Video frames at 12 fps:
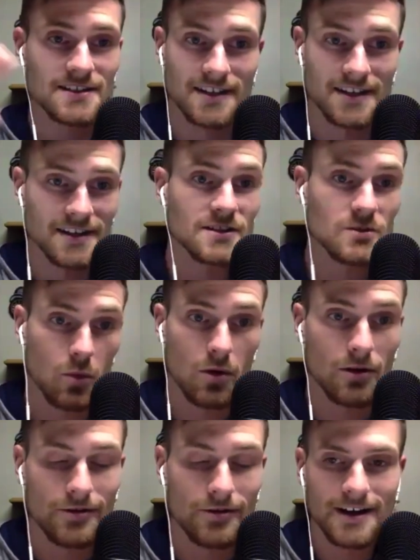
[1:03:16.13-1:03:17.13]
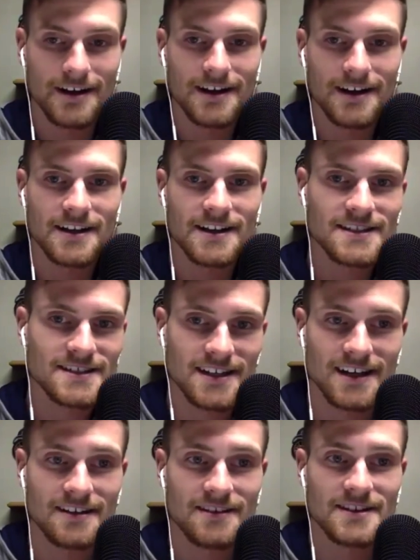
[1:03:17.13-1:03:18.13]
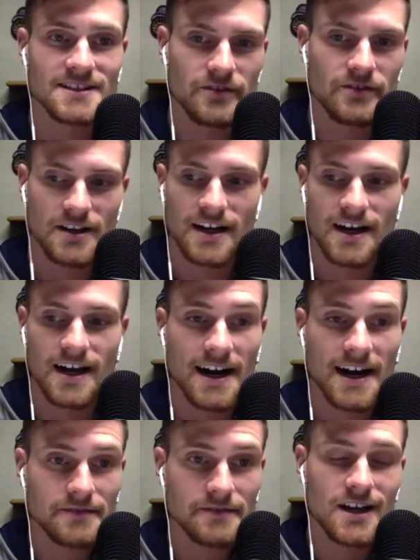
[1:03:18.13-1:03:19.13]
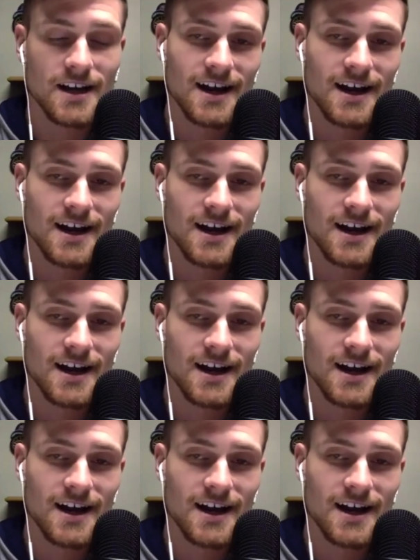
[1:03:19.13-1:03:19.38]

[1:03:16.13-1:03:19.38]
into this world and into these, uh, these different additives.